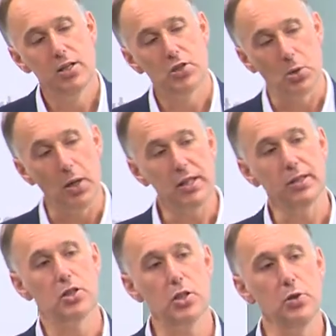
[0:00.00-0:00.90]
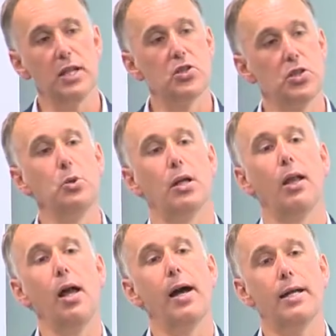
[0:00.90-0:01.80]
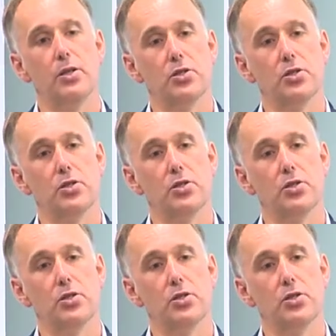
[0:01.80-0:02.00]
So I think the two things do collide in